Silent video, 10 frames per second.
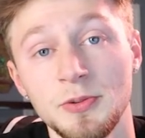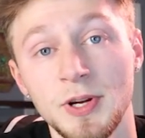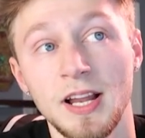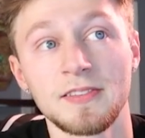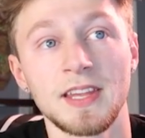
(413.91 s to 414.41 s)

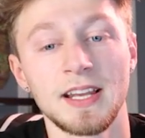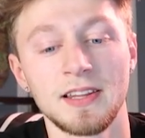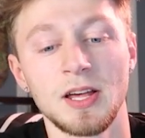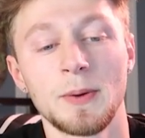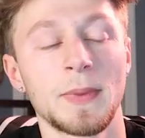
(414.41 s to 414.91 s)
When I
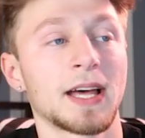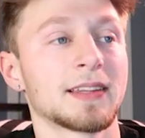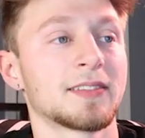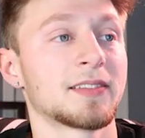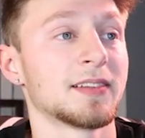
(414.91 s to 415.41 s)
skated them
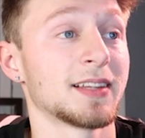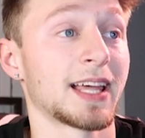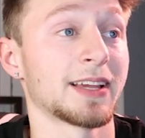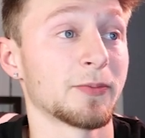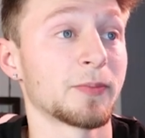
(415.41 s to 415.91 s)
at
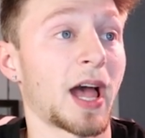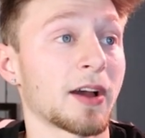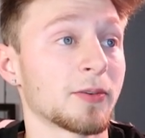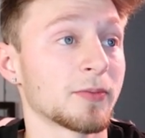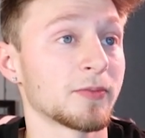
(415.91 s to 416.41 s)

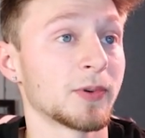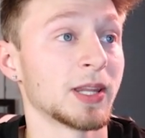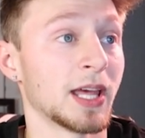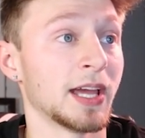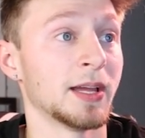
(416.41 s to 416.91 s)
back when
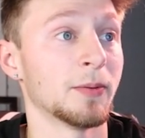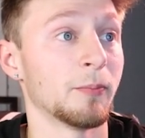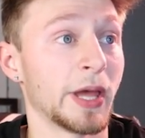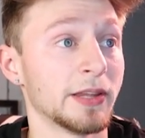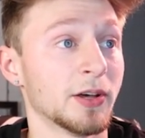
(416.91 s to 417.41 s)
they
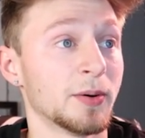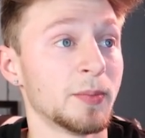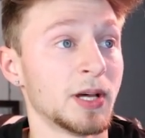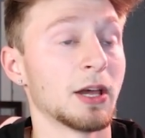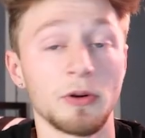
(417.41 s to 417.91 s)
made
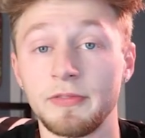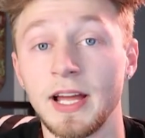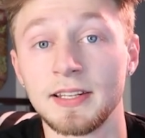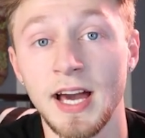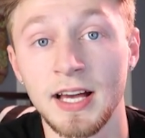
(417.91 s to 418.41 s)
them, they were
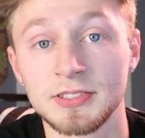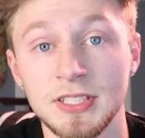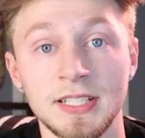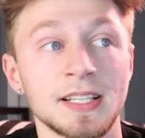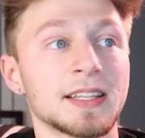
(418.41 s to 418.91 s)

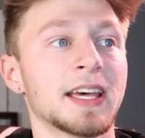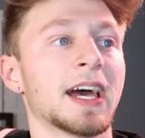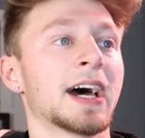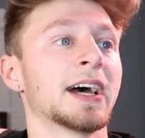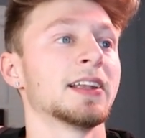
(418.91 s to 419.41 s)
fantastic. They
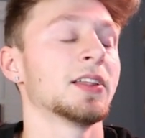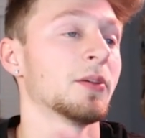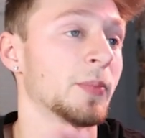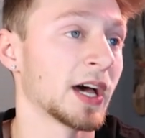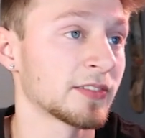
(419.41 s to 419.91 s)
had
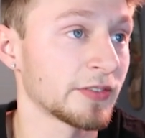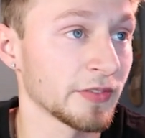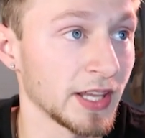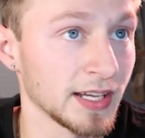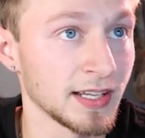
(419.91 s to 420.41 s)
the best
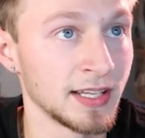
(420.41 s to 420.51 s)
flick.